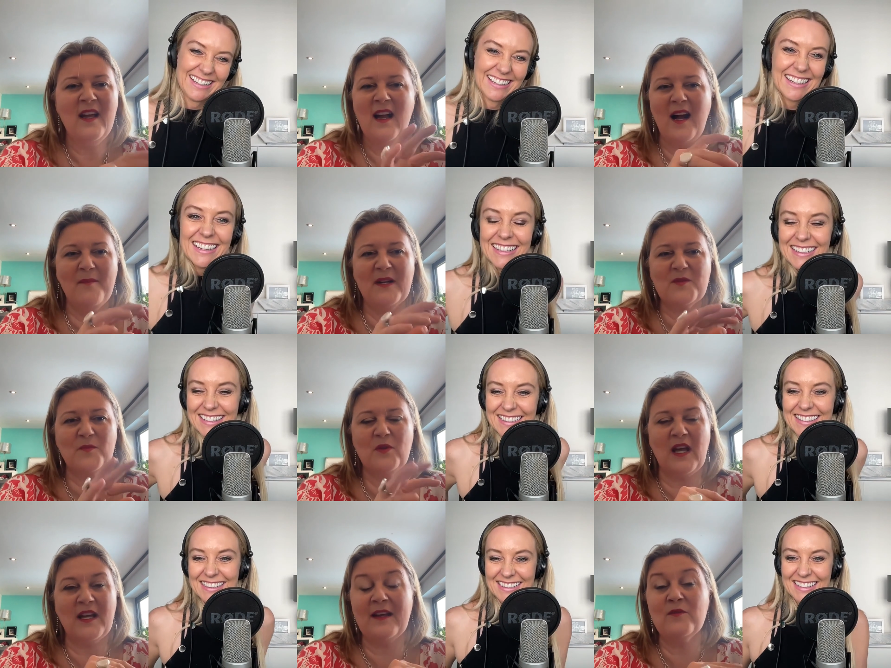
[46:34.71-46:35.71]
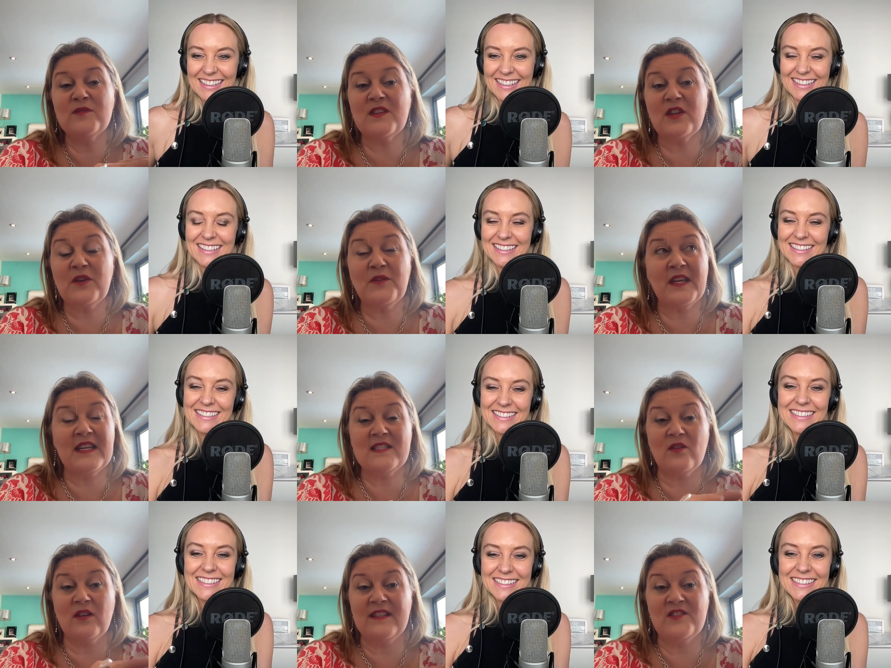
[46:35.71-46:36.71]
Speaker 1: I'm much more like, and also the good thing is
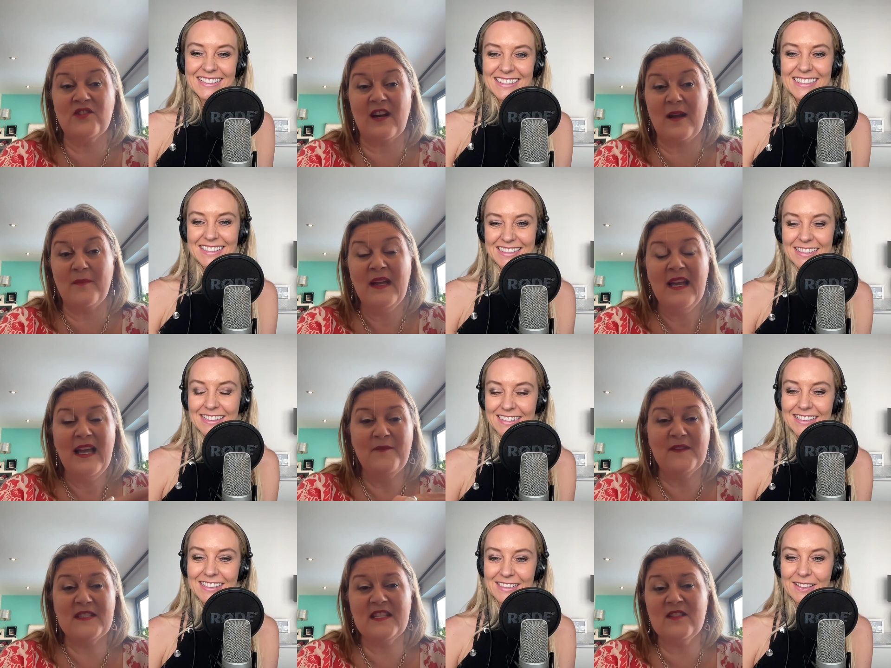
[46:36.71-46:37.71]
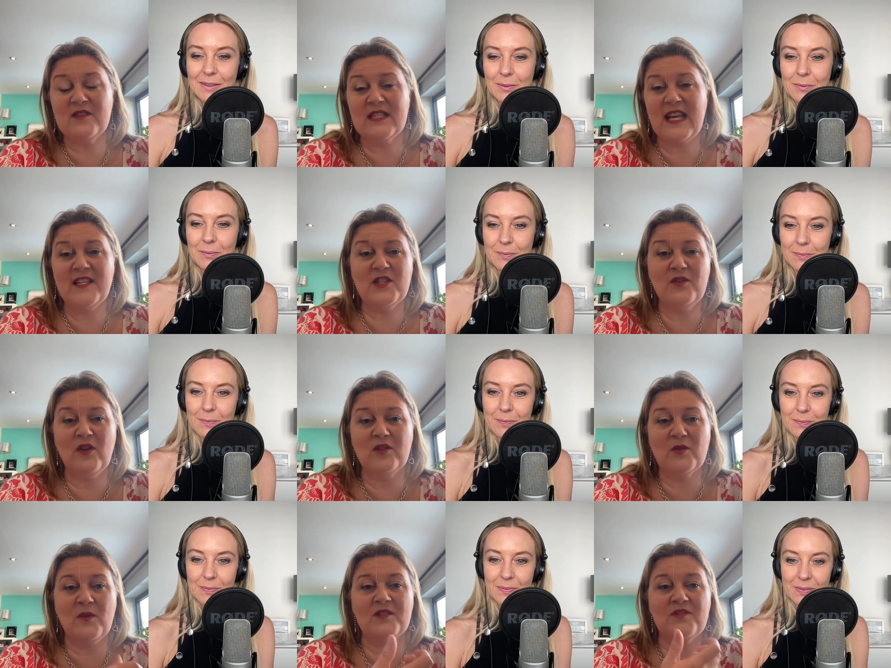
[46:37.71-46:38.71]
on Instagram, if it's going to take too long
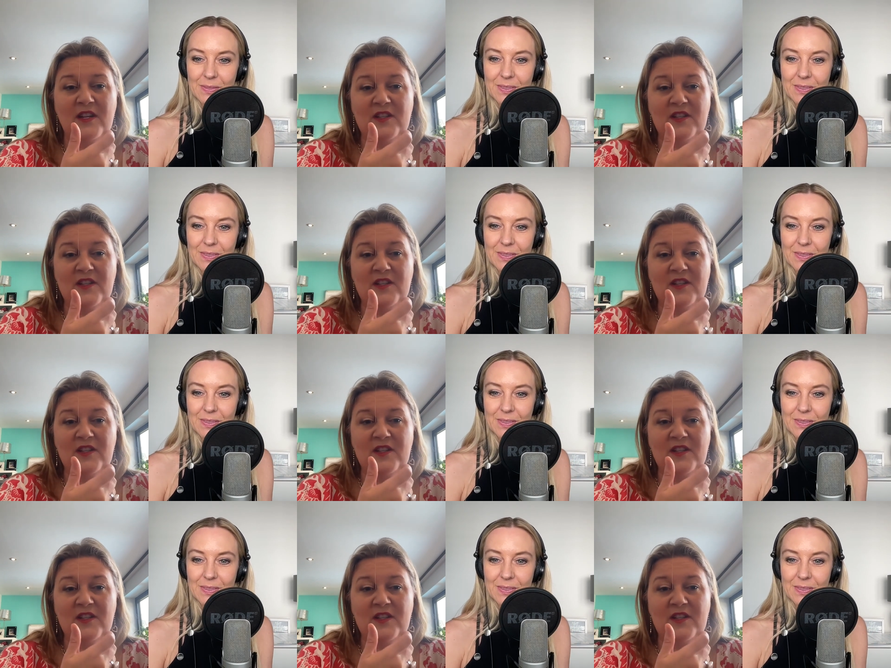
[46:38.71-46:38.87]
to answer, I can